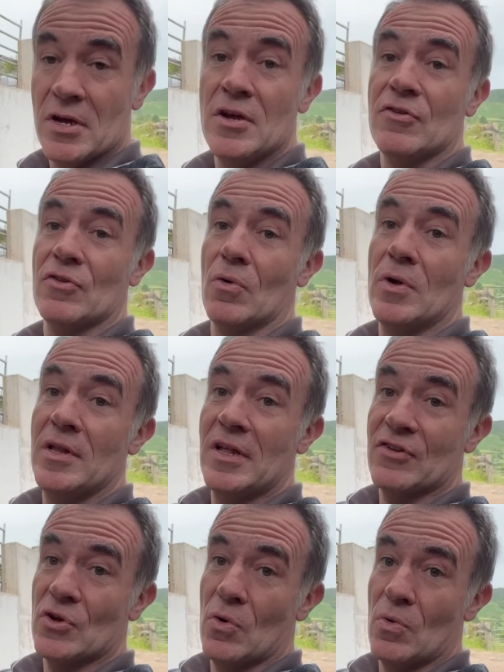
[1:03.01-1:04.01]
So let's
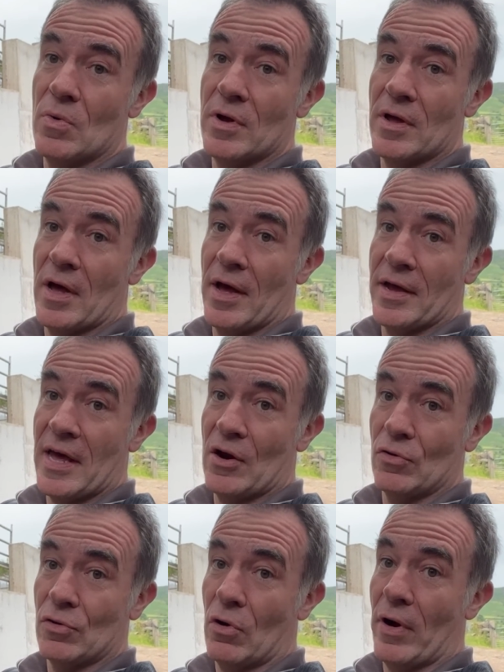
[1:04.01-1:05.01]
go get it
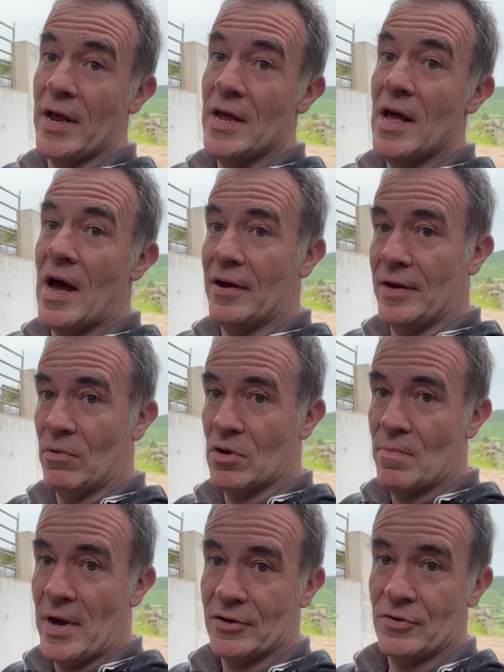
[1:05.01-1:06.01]
on the lorry, and then we'll come
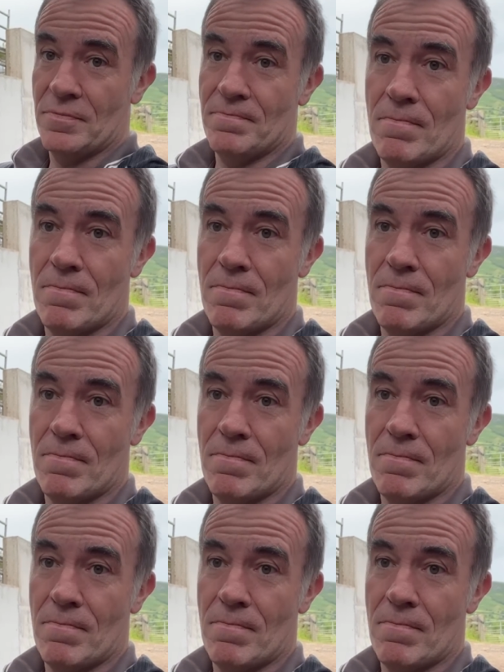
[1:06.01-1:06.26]
back to it.